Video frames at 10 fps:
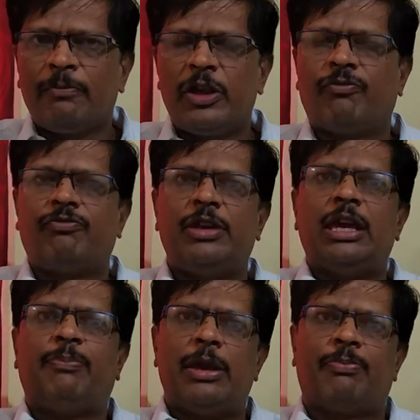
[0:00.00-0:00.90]
If
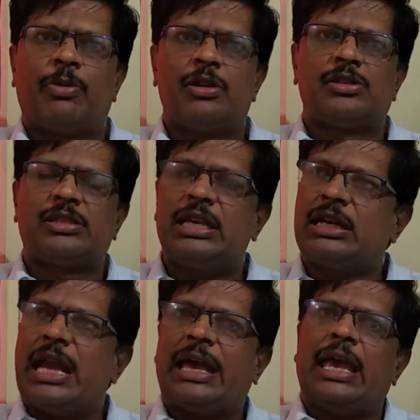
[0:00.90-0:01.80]
we people
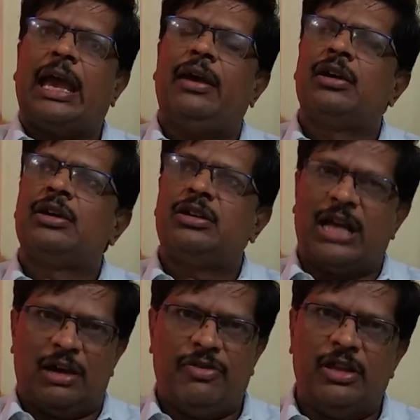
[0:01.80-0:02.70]
sit like a
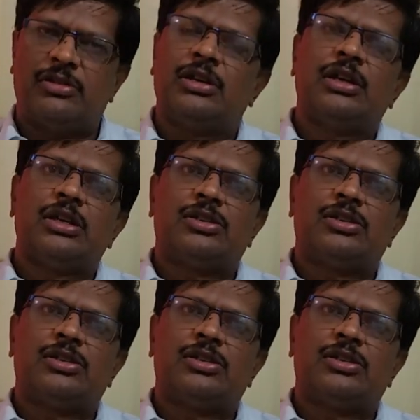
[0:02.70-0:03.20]
Darwin,